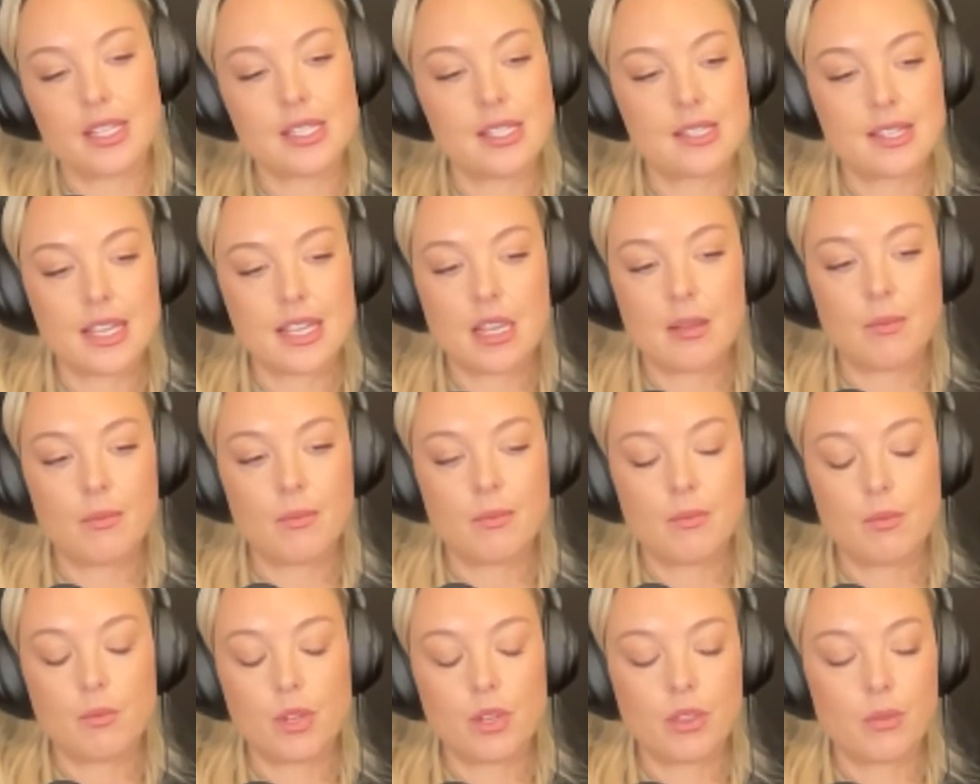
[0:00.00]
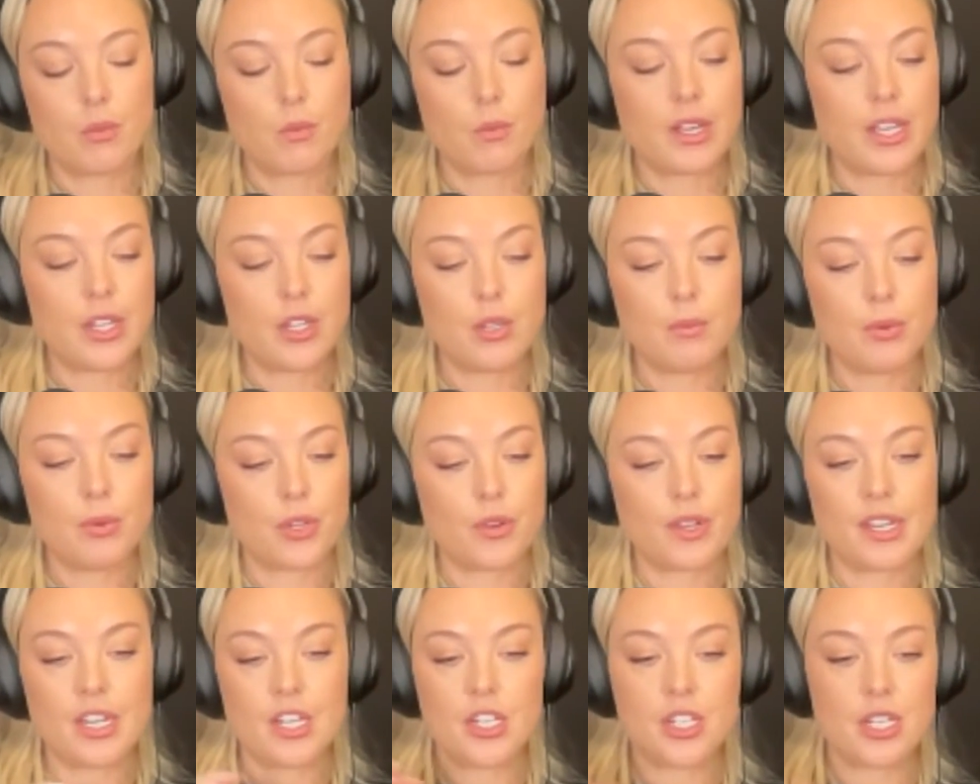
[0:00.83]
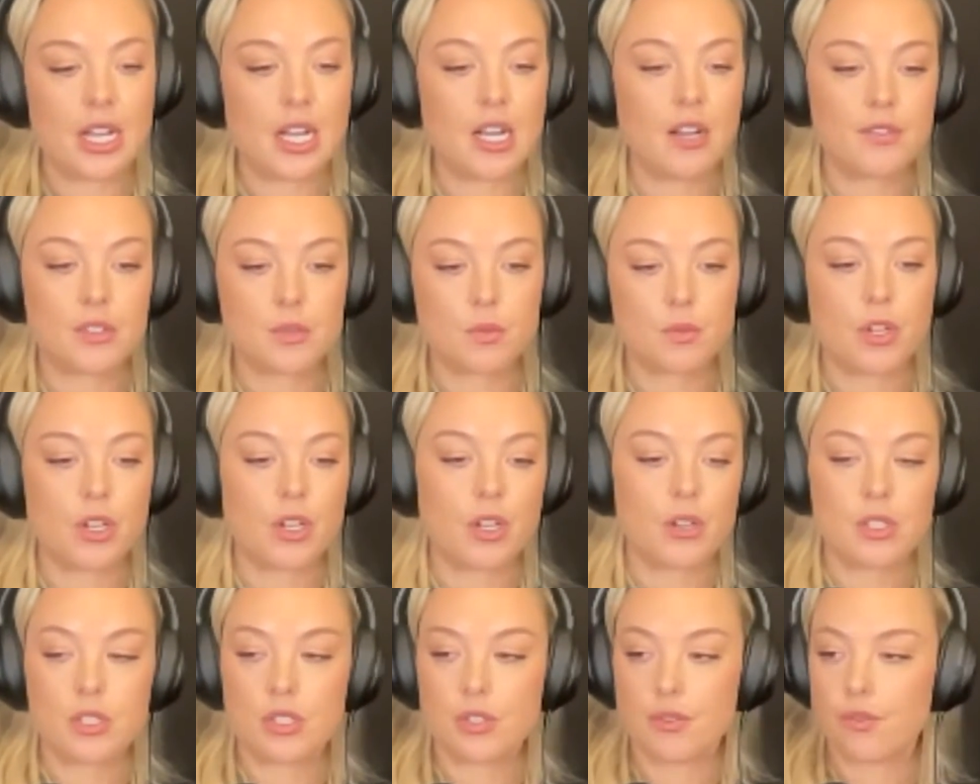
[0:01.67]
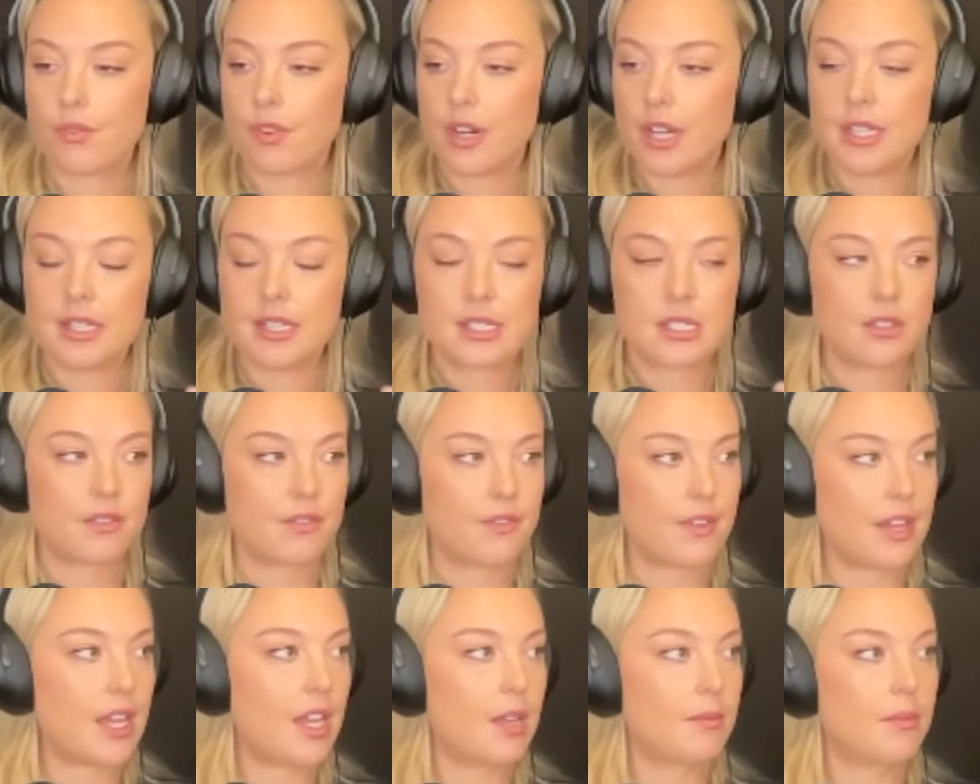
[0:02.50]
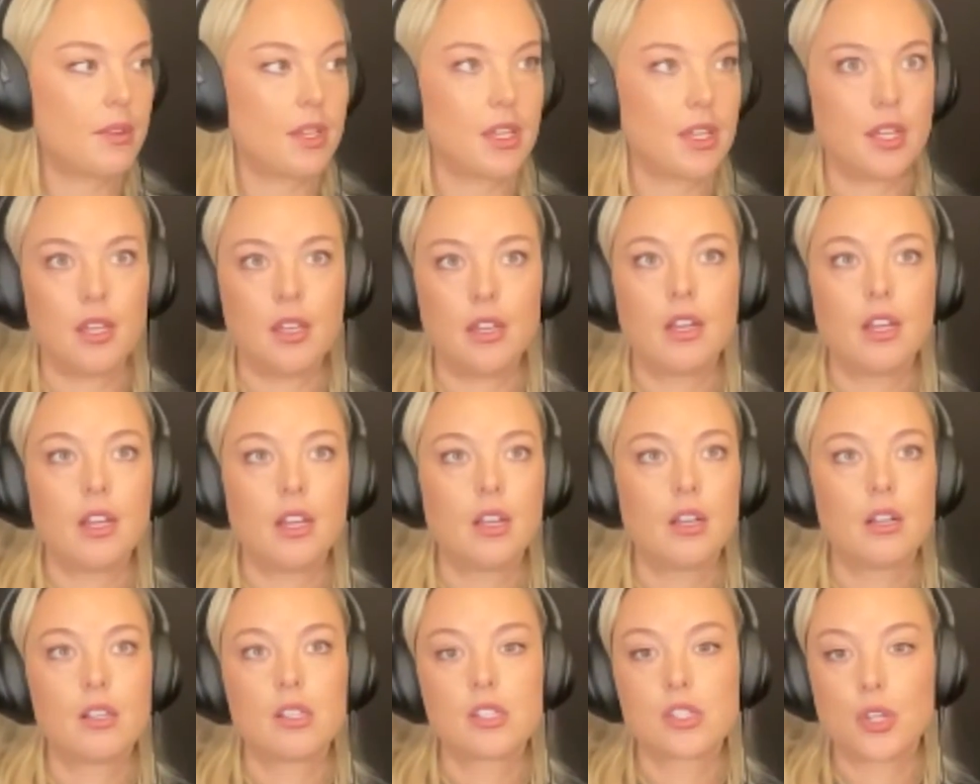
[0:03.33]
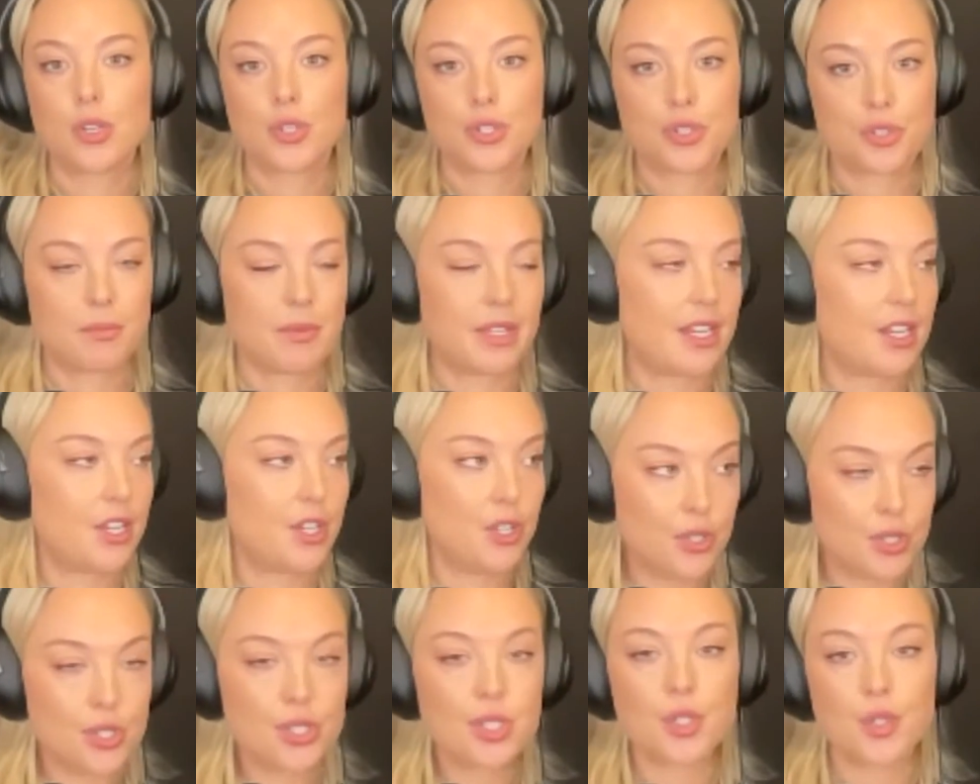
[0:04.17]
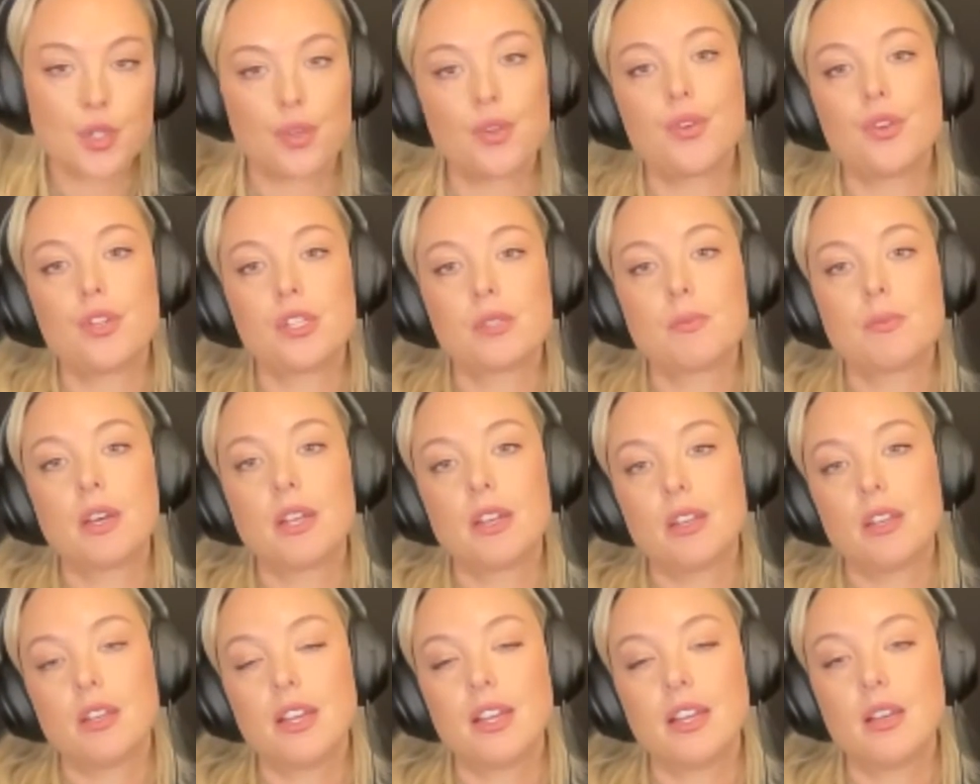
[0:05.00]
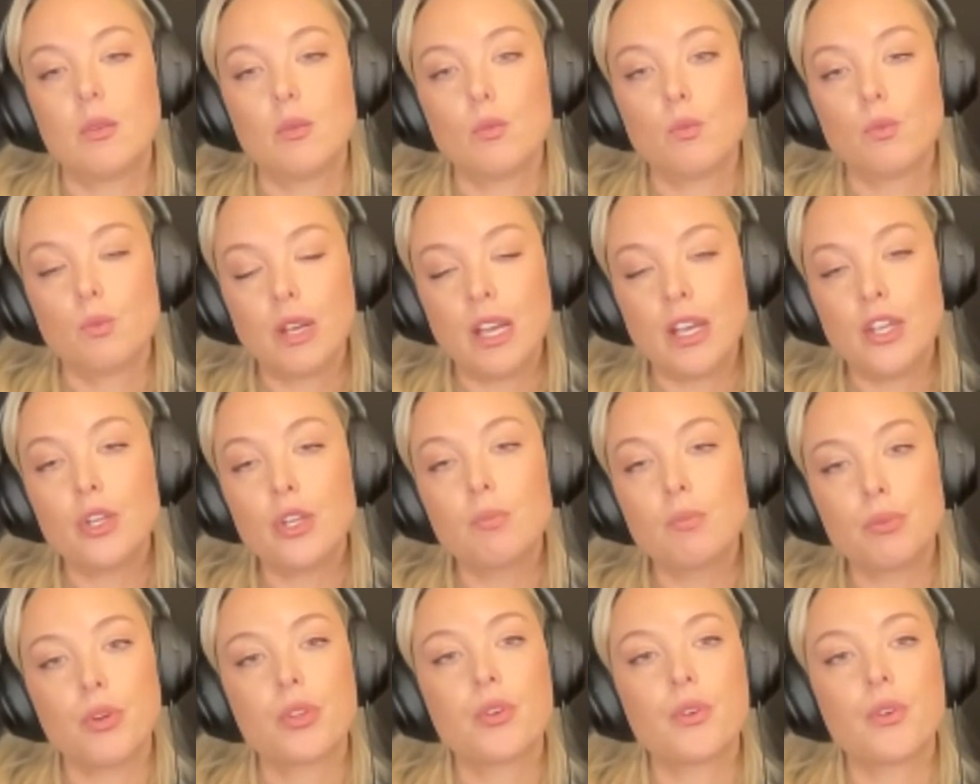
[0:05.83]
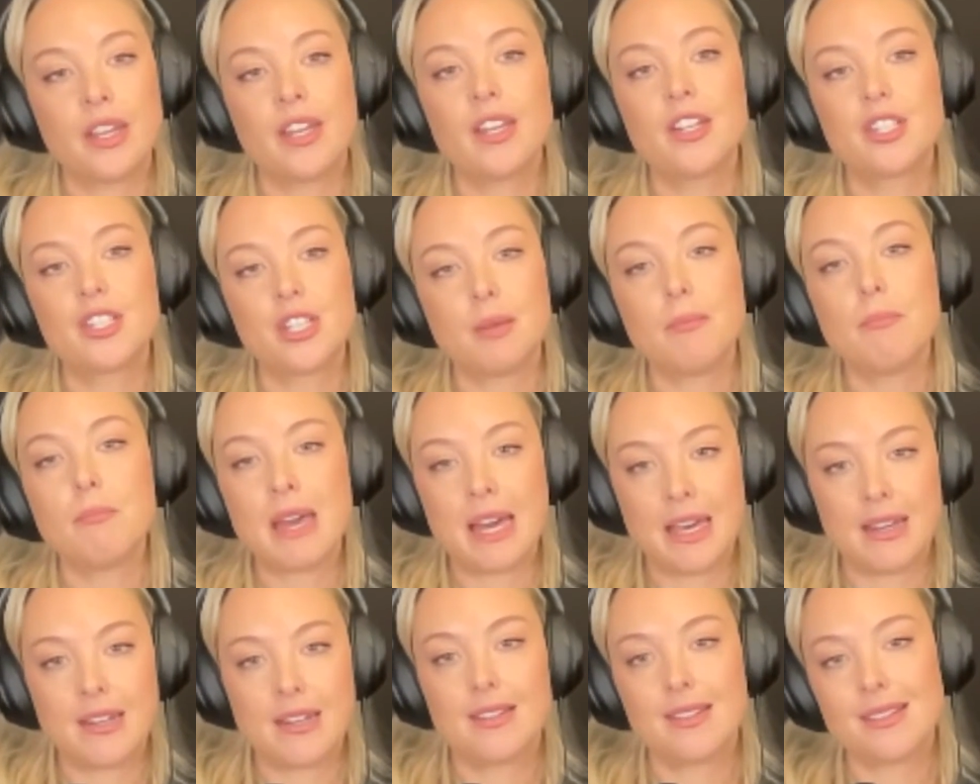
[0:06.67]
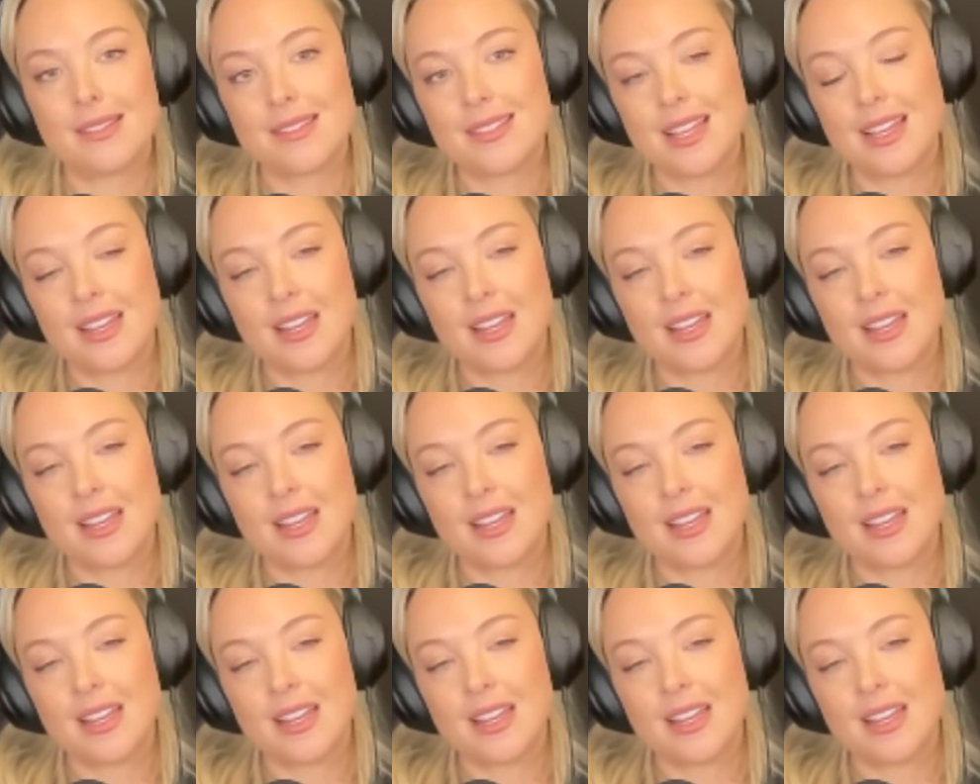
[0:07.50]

It's the same with where you put your energy after work, to friends, to family, social media, you choose, but where you put your energy matters.